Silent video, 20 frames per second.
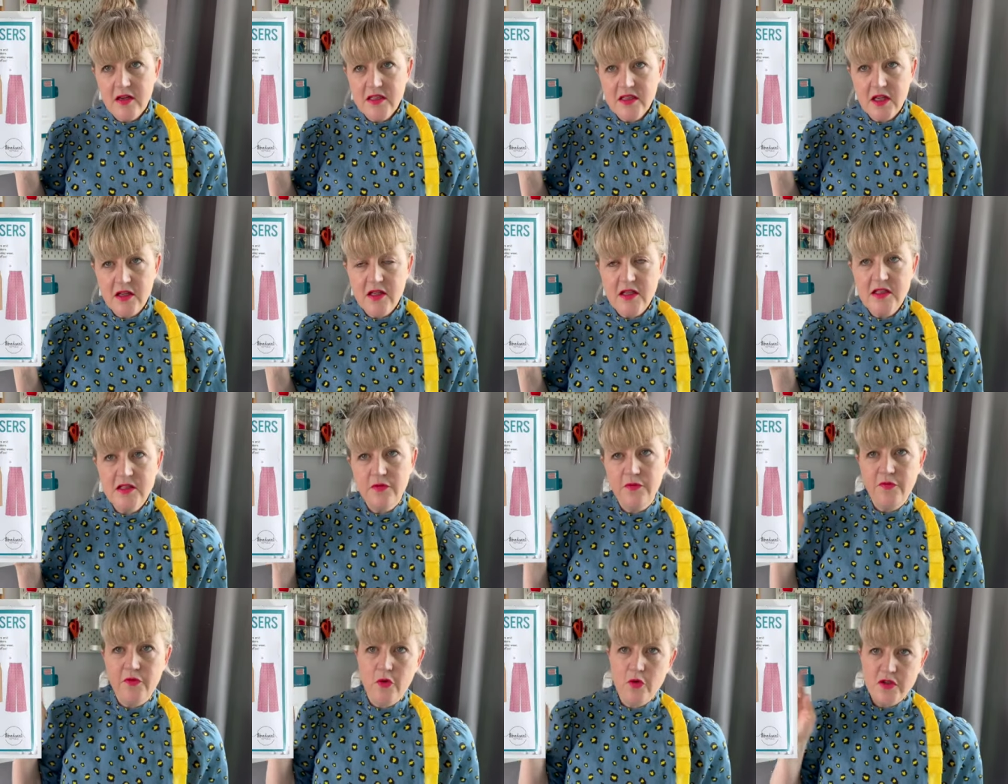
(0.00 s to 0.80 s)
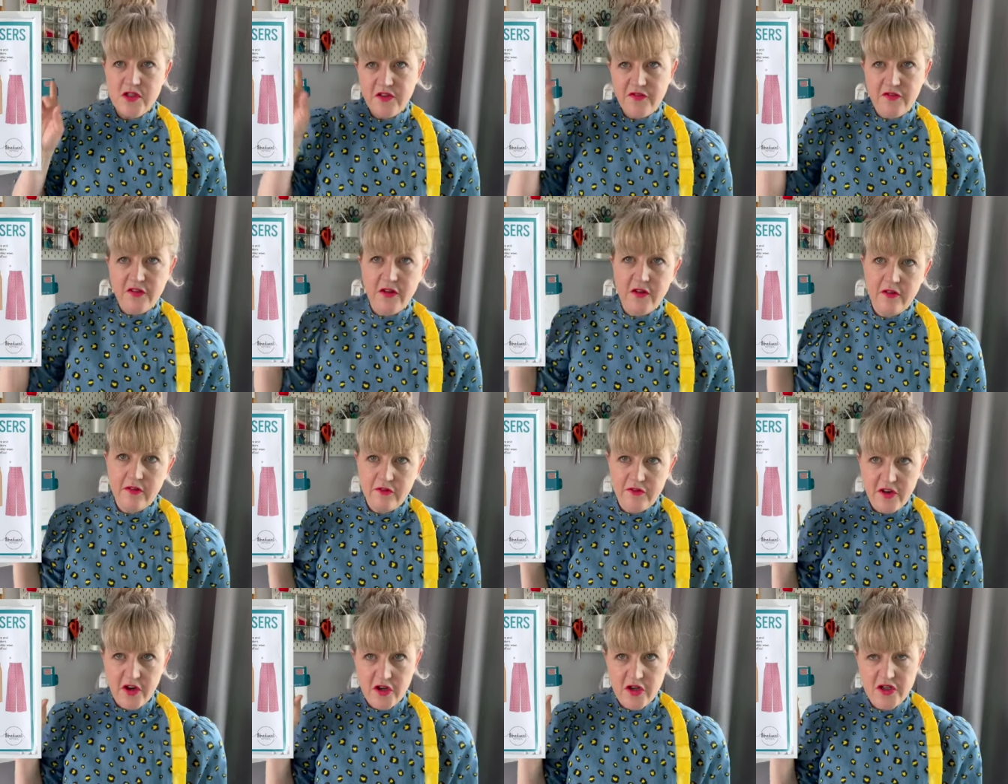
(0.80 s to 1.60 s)
So there's four different
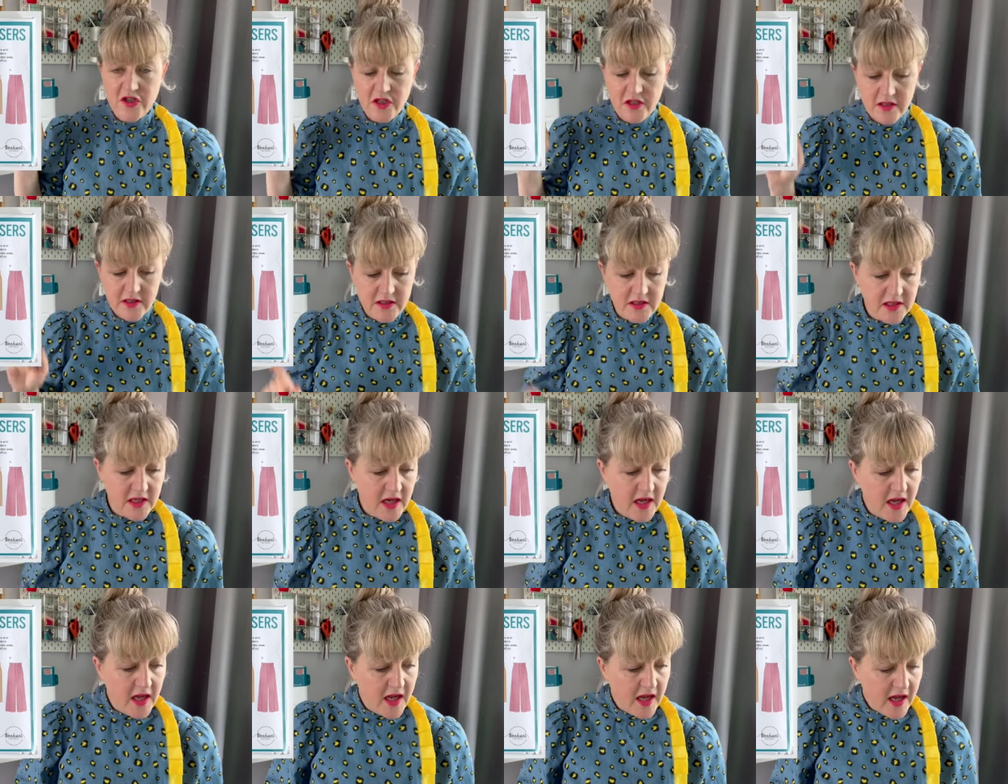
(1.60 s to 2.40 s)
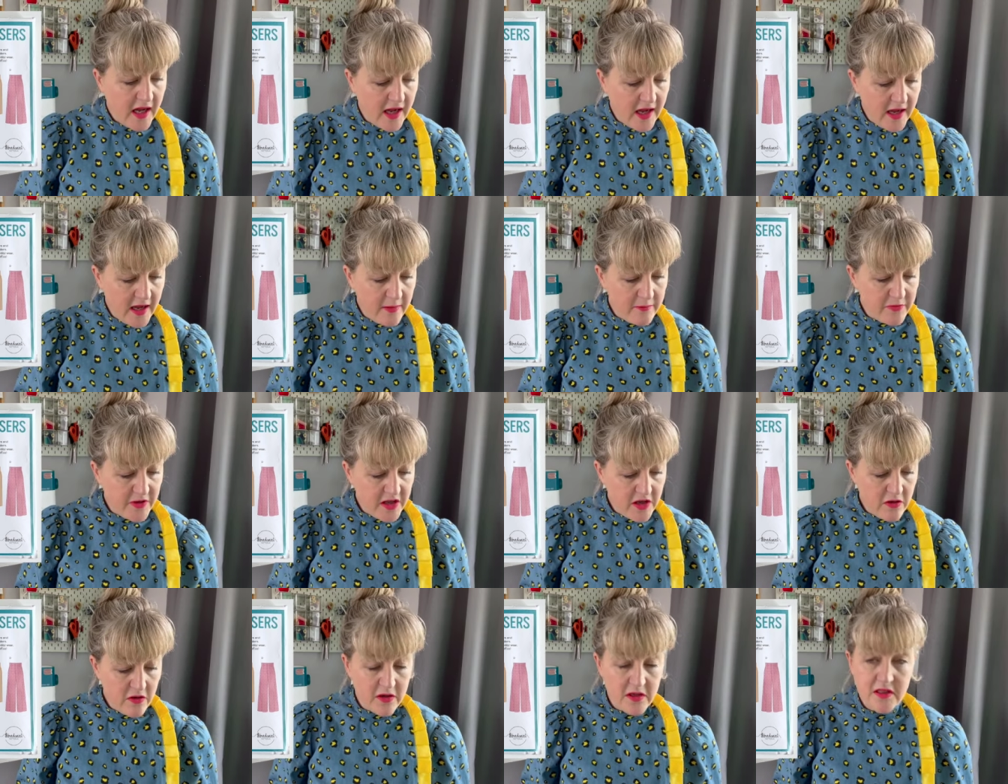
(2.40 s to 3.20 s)
versions um, that
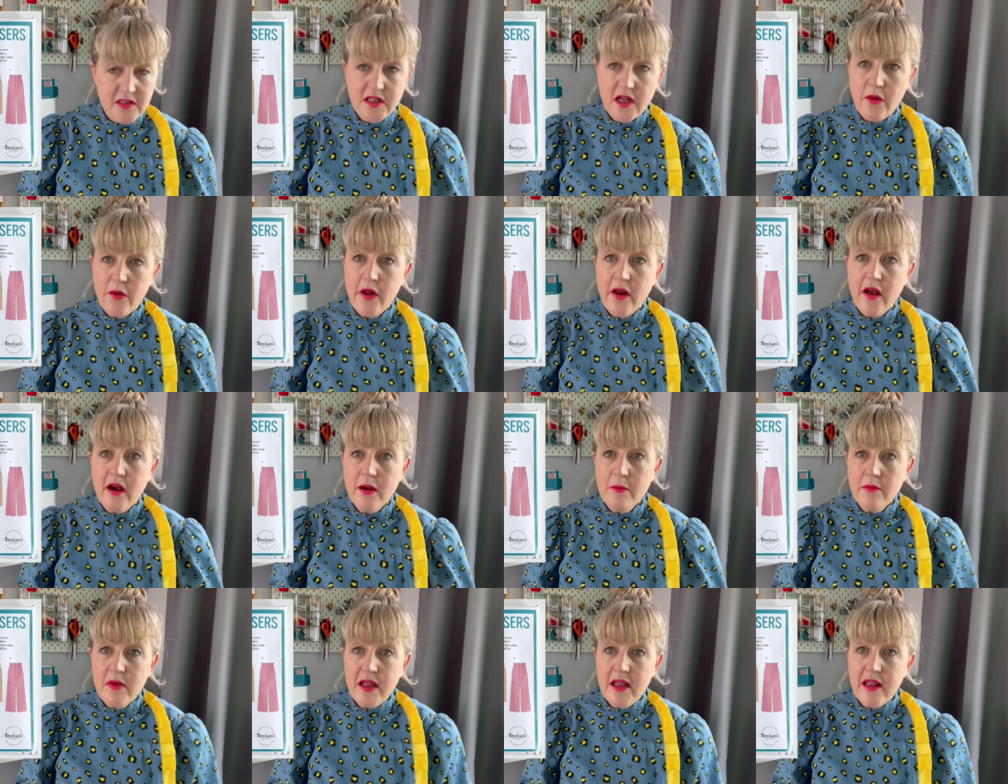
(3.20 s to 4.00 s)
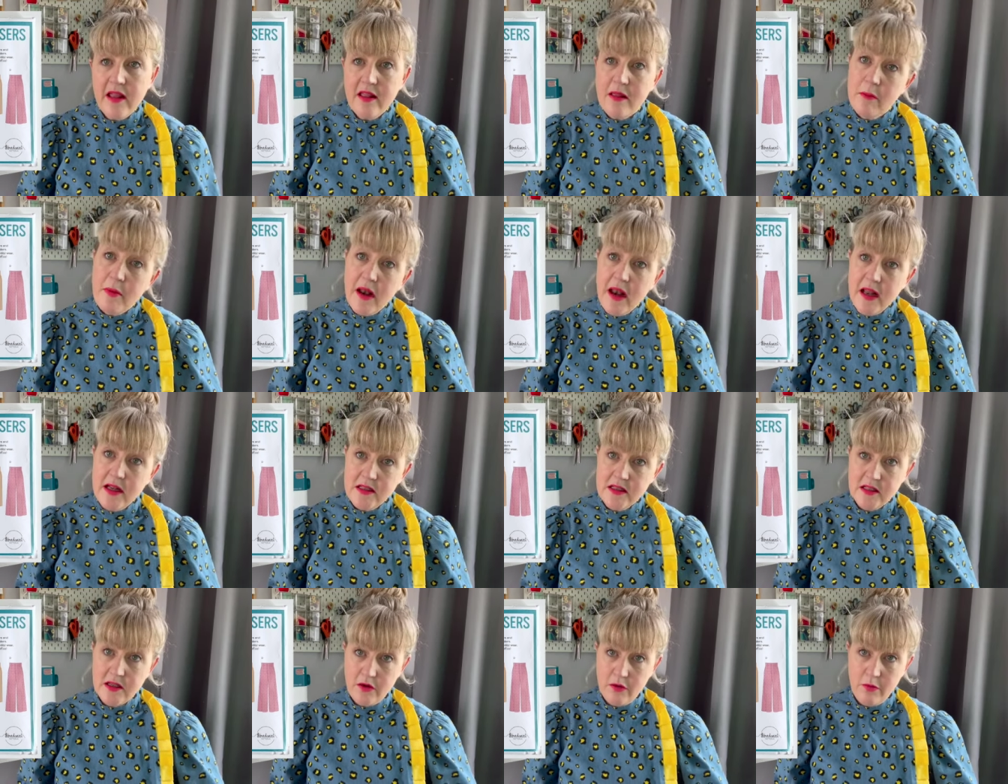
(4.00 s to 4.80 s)
you can sew. And I'm making the
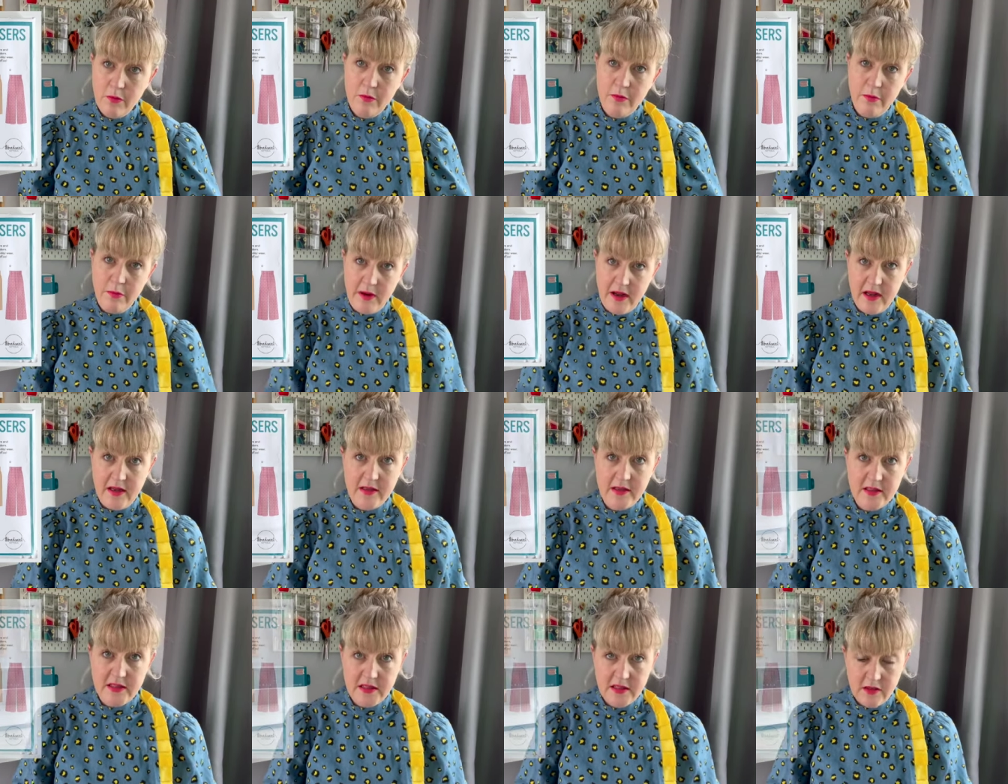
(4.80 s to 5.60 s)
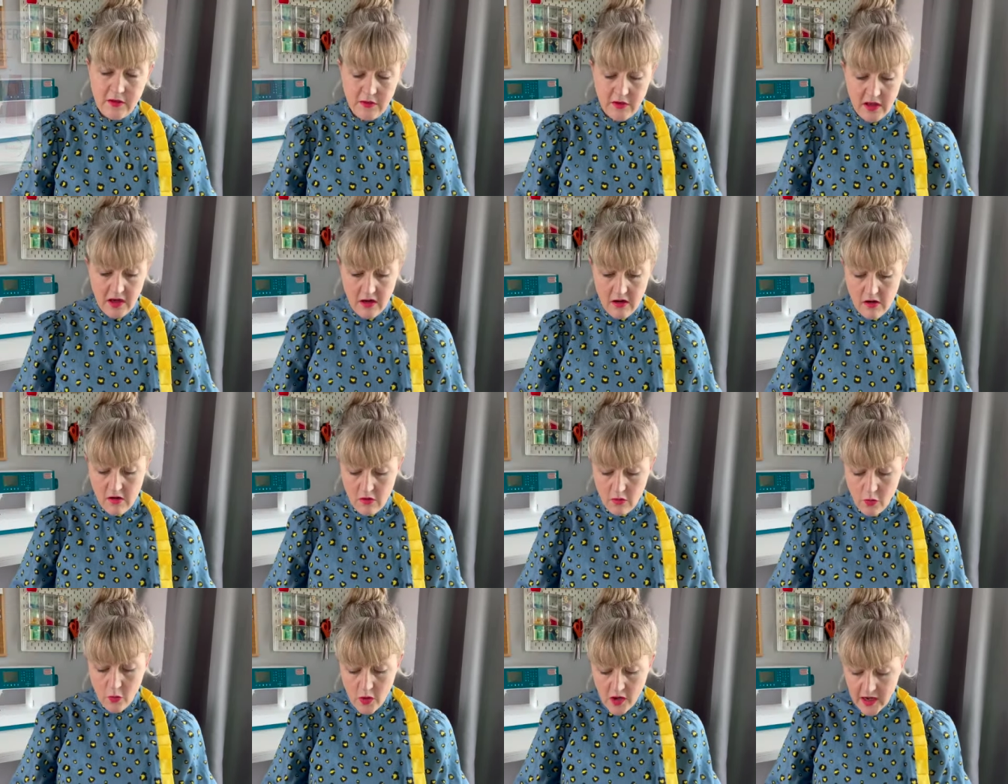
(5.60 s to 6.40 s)
palazzo pants, so the
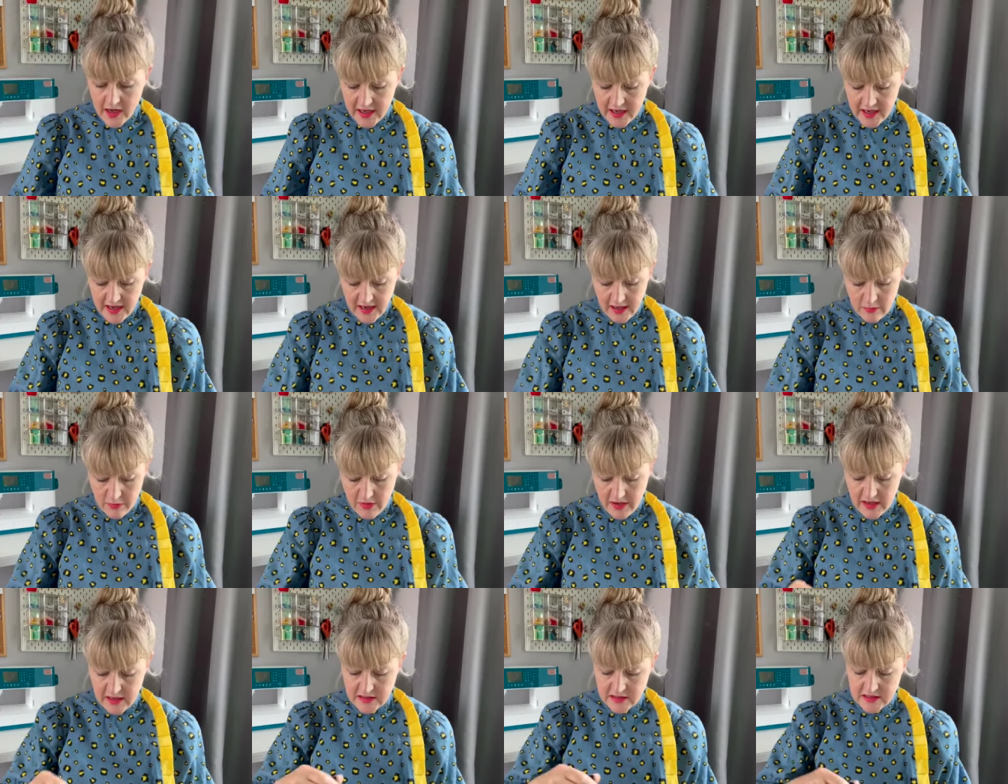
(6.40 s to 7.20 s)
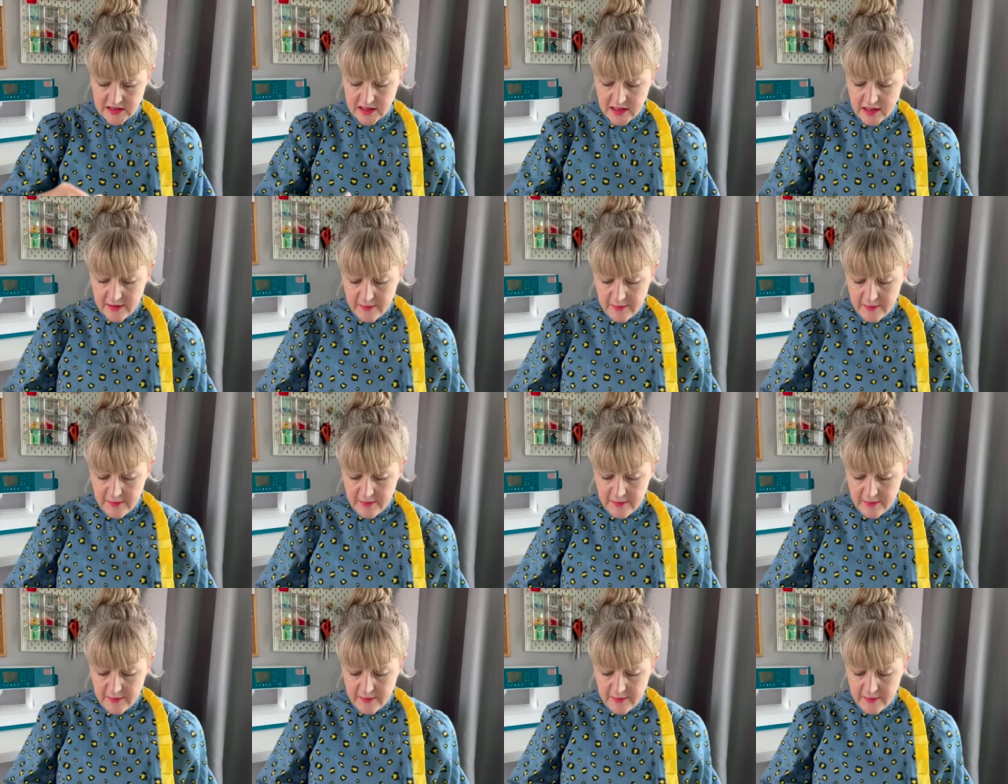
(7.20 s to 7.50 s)
long wide leg pants.